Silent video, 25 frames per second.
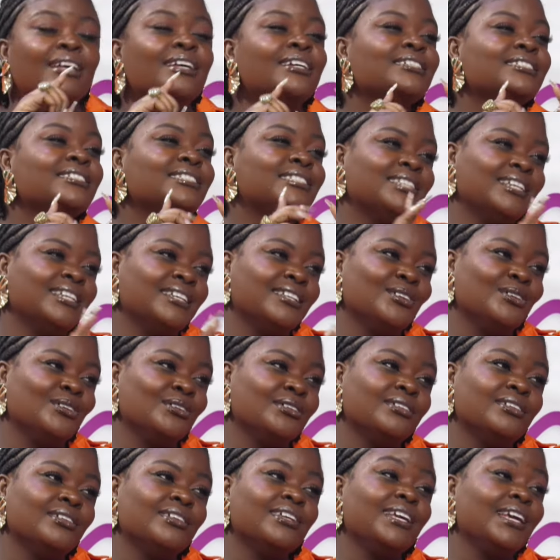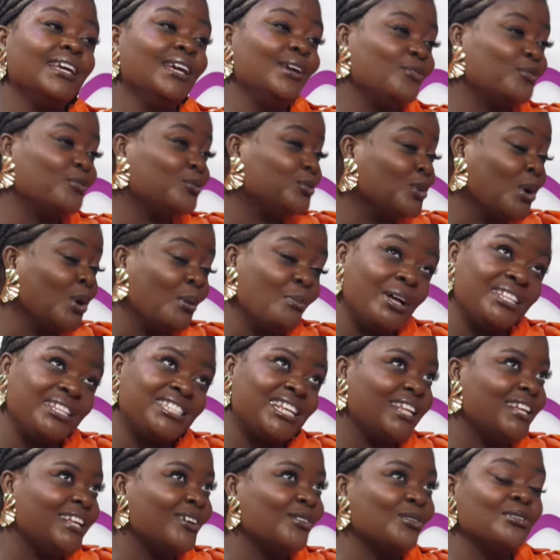You know, if no
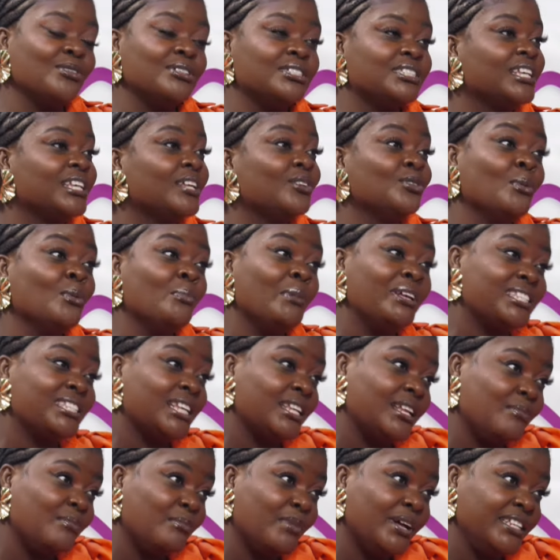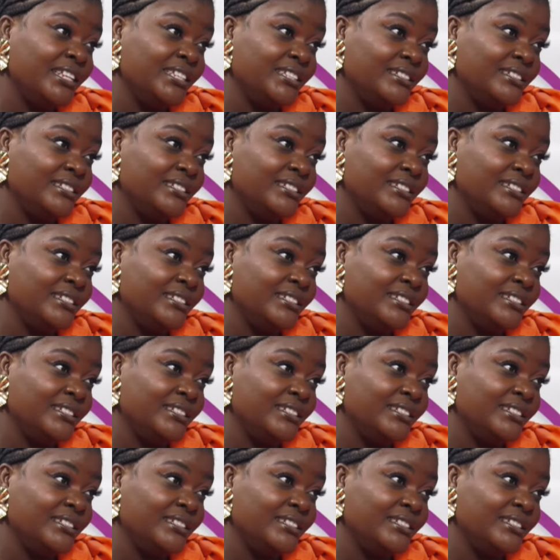matter the concert, no matter the money.